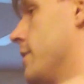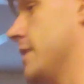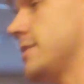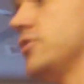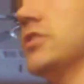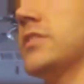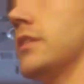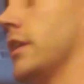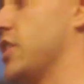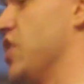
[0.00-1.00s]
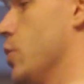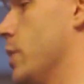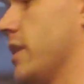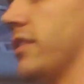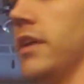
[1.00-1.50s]
This is just a
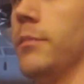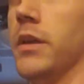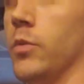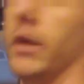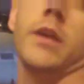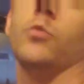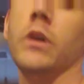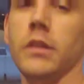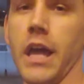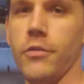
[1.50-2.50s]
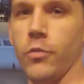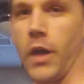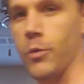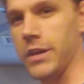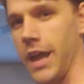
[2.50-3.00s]
cueing thing, by the way. In real life,
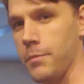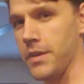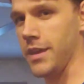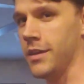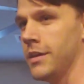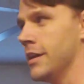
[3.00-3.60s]
I would not be